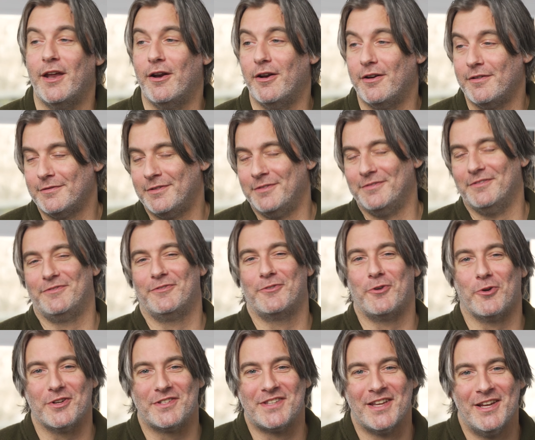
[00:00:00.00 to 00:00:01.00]
And of
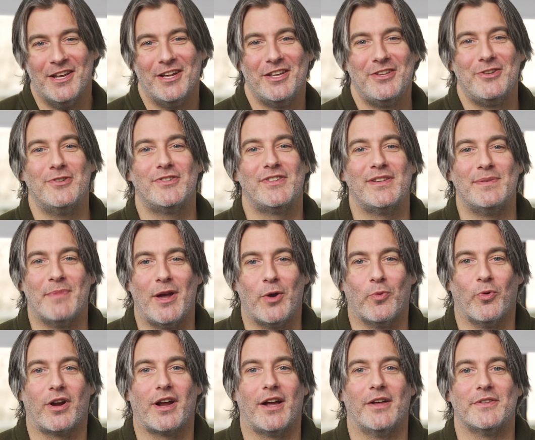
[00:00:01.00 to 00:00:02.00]
course, usually my
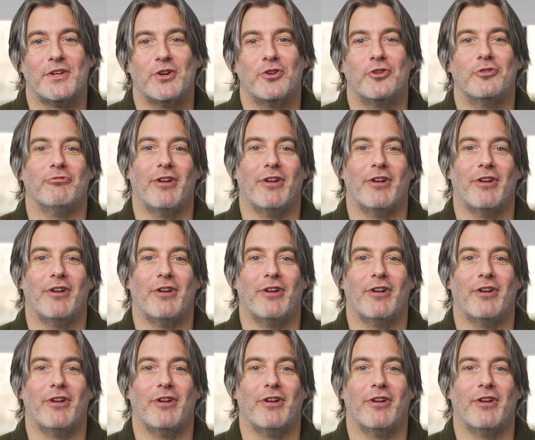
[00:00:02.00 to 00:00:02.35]
workouts are